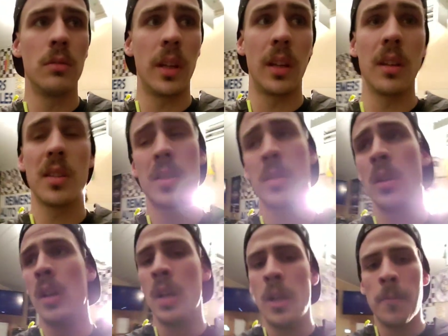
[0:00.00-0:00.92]
Like that's,
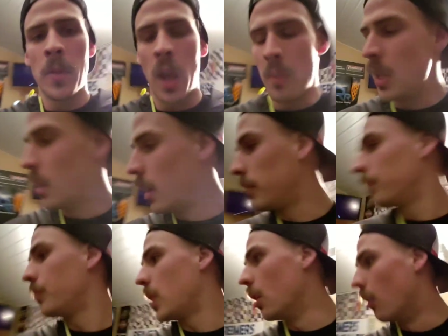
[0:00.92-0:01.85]
I mean, like,
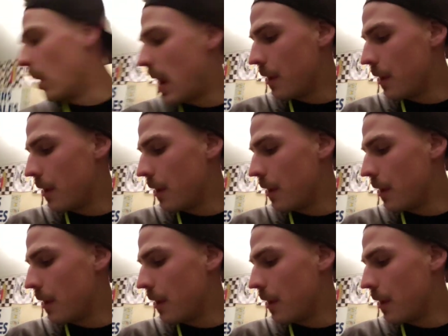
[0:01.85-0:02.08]
you know,